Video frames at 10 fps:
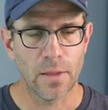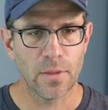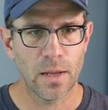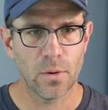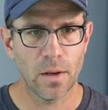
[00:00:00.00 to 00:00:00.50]

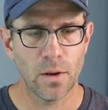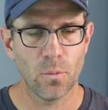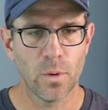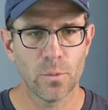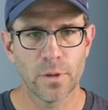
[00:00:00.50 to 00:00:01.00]
And then
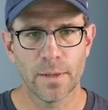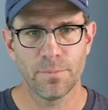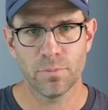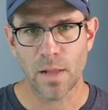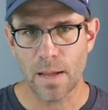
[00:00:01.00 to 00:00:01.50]
we will
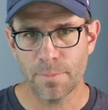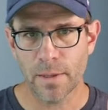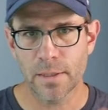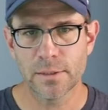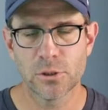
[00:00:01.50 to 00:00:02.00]
then plop
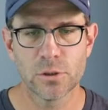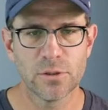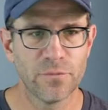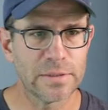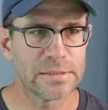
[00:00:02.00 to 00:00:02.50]
in
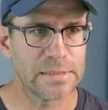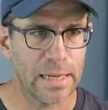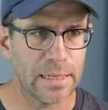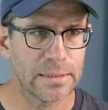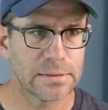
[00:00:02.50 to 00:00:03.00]
Josefin
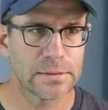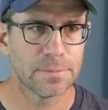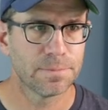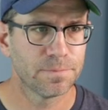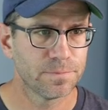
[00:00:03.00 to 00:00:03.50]

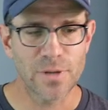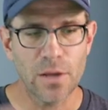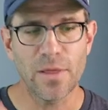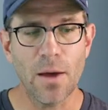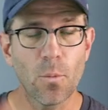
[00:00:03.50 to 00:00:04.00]
Sans. So
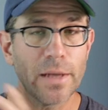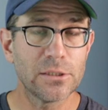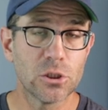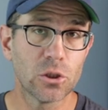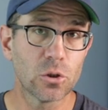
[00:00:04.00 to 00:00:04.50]
now that
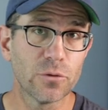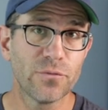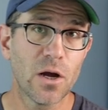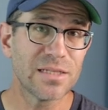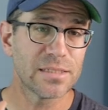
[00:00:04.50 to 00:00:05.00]
went to Google
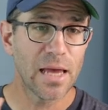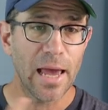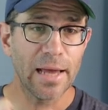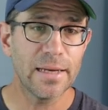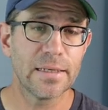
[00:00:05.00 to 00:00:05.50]
Fonts
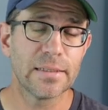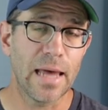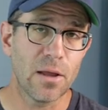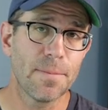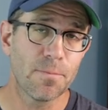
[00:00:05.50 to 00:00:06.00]
and it
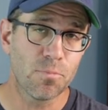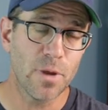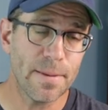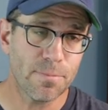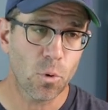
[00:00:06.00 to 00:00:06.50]
then
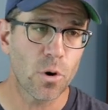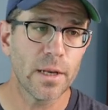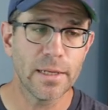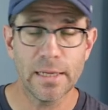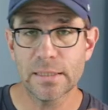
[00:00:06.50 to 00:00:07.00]

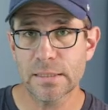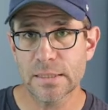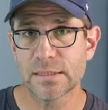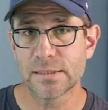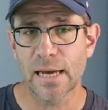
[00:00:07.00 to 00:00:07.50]
imported into
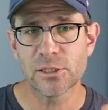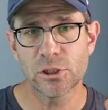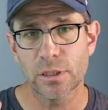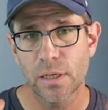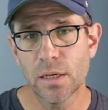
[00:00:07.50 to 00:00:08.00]
this
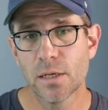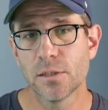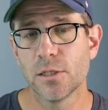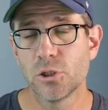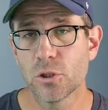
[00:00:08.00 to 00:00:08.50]
session
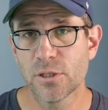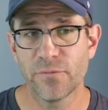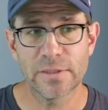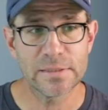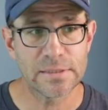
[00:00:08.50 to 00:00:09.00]
the
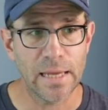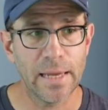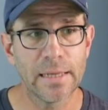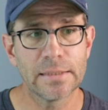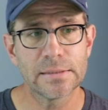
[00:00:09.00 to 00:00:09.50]
Josefin
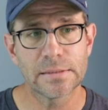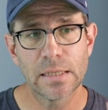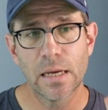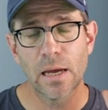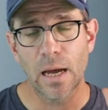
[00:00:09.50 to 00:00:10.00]

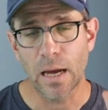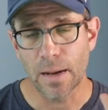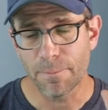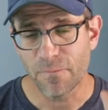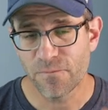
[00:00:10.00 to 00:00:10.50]
Sans
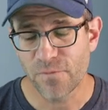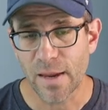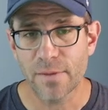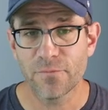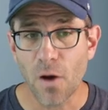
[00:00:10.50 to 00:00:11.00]
um,
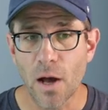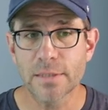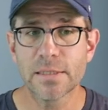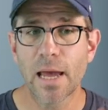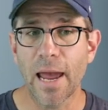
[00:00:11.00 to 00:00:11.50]

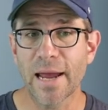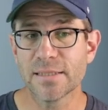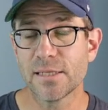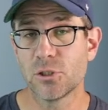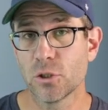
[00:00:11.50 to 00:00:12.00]
font
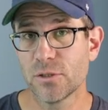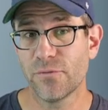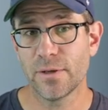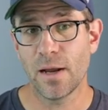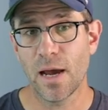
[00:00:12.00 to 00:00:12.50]
as the
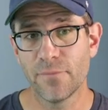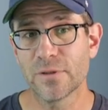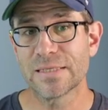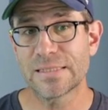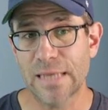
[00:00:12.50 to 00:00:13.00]
Josefin
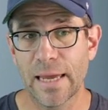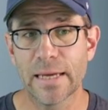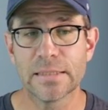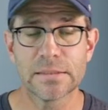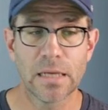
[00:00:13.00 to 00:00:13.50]
hyphen
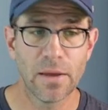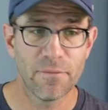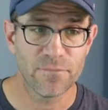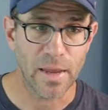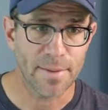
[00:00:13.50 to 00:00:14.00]
Sans
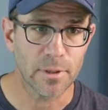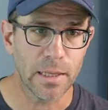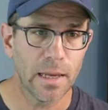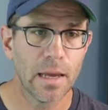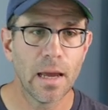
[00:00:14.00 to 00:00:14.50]

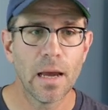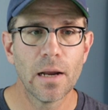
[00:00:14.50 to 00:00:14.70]
family.